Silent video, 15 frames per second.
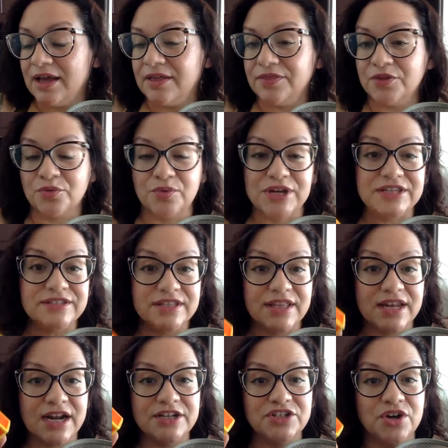The reason
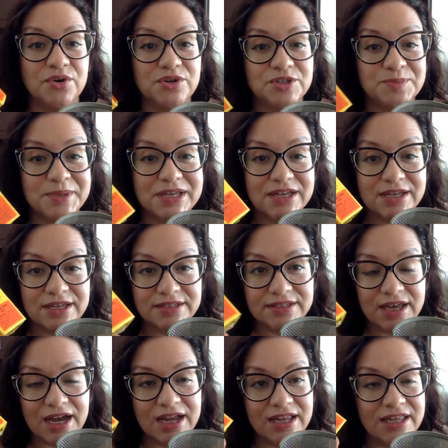that I don't is because
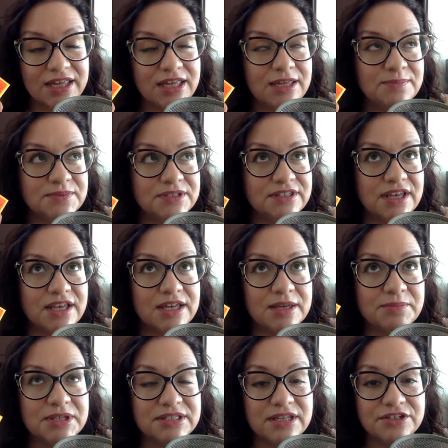I keep
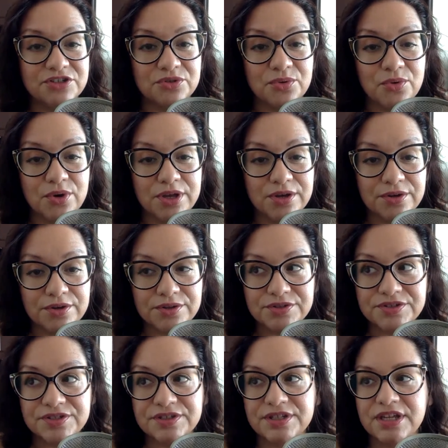some essential
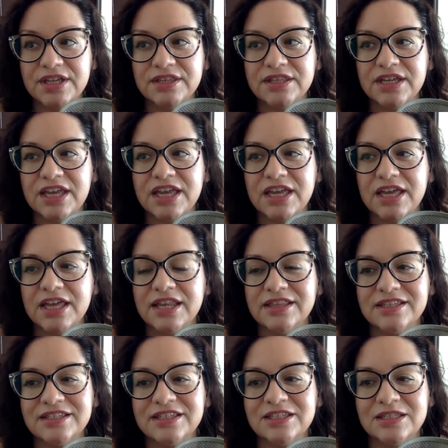oils in the kit, and
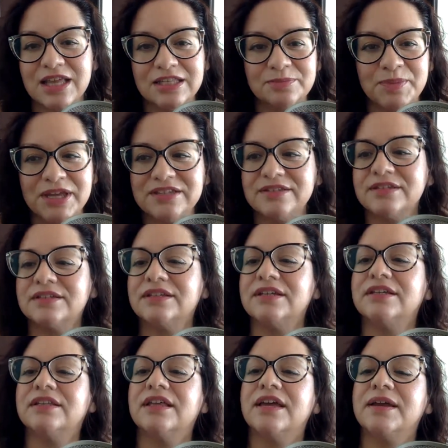that's
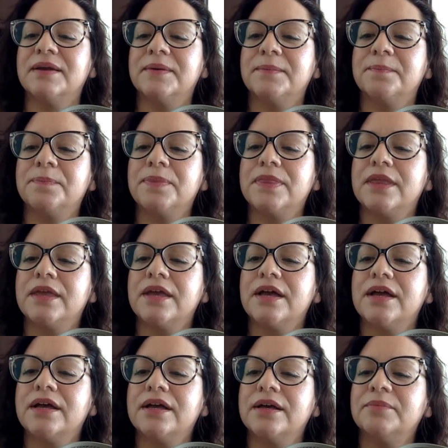basically like,
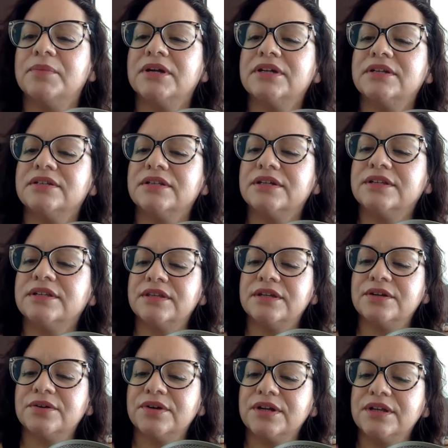I'm going to look
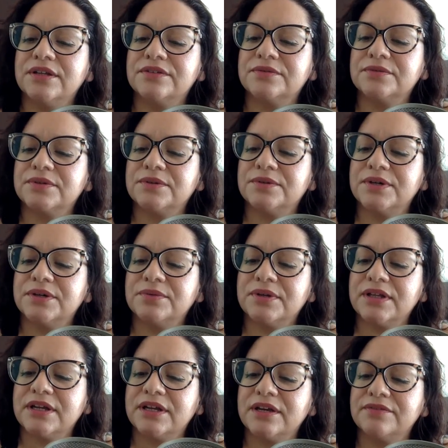ingredients real quick while
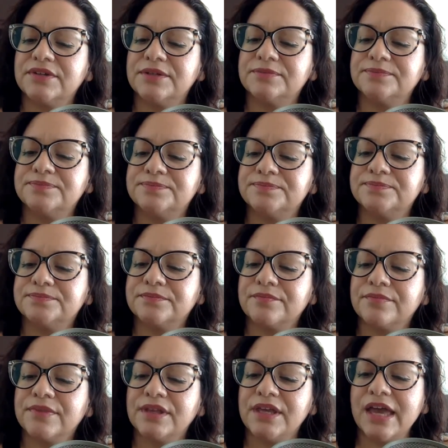I have it.
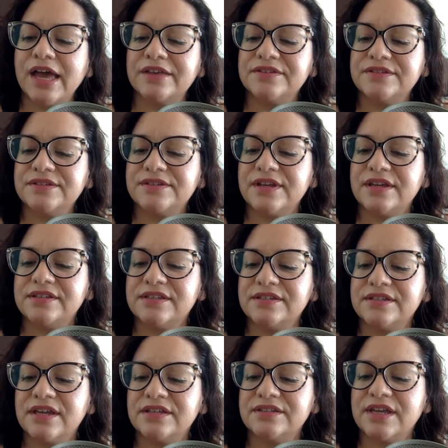Yes,
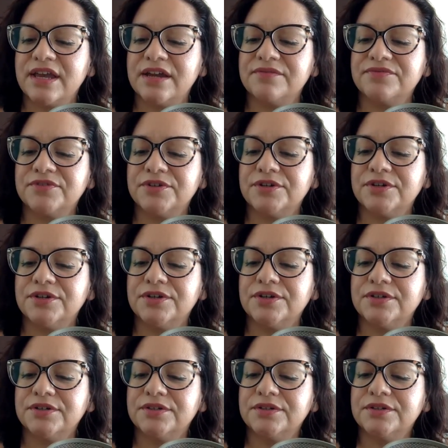this has
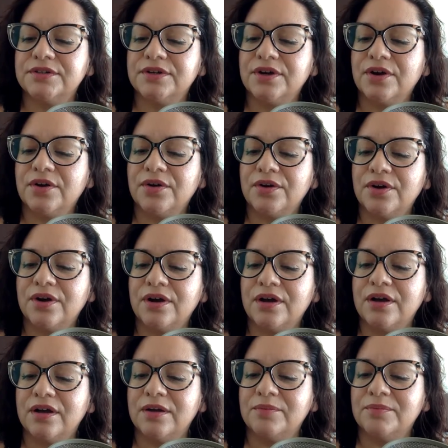camphor, or
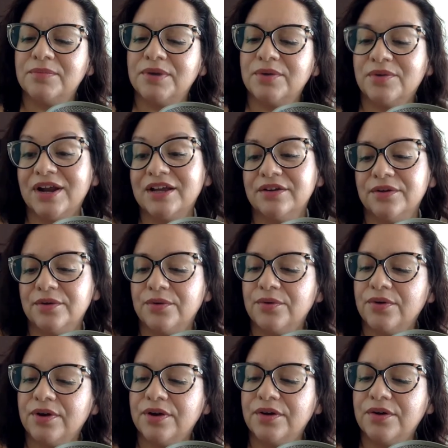oregano
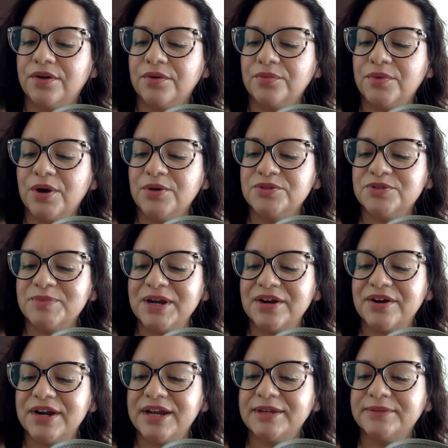oil,
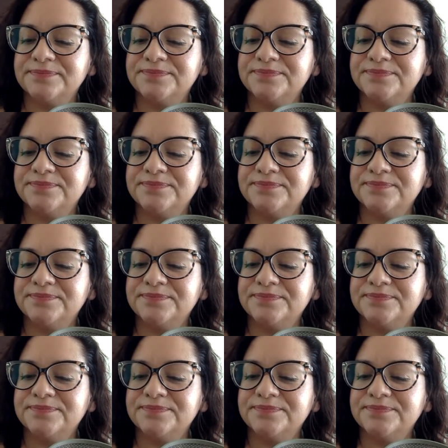rosemary.